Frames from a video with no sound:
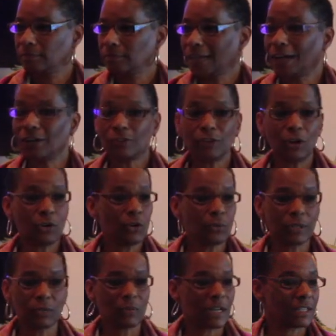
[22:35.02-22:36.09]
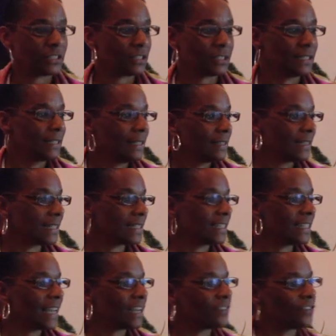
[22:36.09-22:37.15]
I don't know who it was that
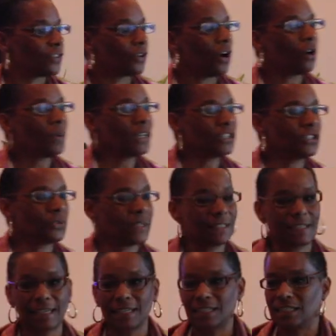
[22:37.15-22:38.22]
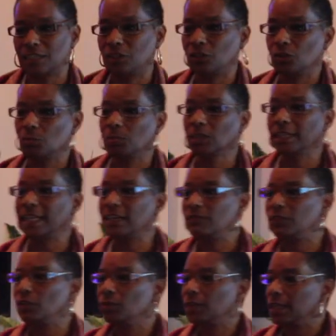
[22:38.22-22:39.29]
said, if you're always doing things that you believe
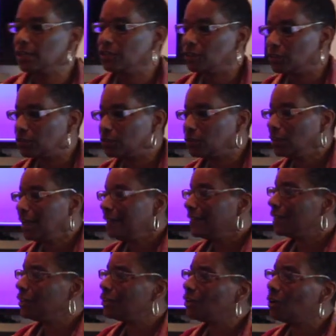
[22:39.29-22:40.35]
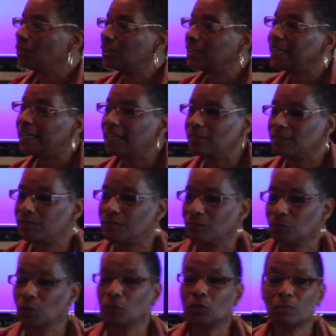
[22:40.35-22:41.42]
you can do, then you don't leave
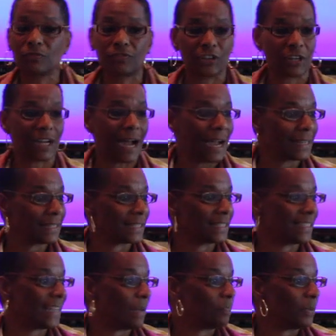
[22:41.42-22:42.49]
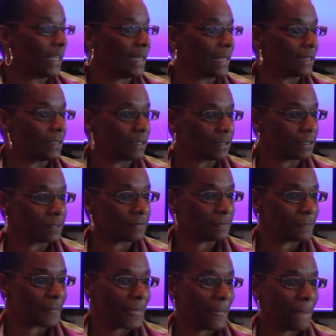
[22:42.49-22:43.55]
room for God to step in
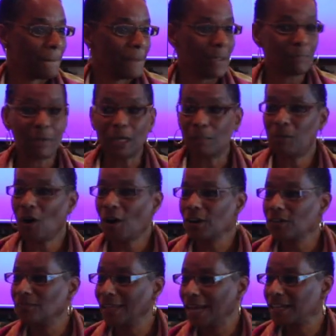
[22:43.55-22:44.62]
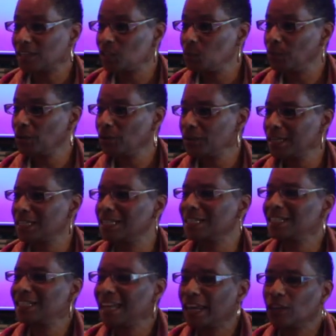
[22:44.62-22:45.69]
and be a part of that experience
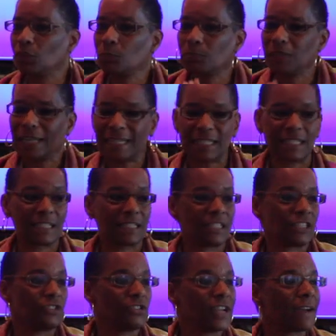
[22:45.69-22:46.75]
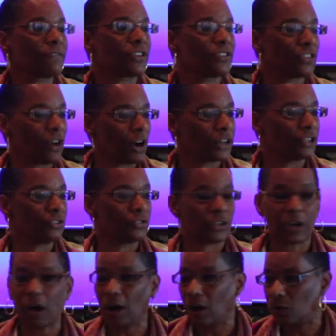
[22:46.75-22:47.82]
and take you places you never thought you'd
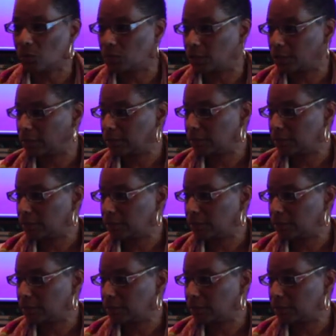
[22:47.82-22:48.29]
go.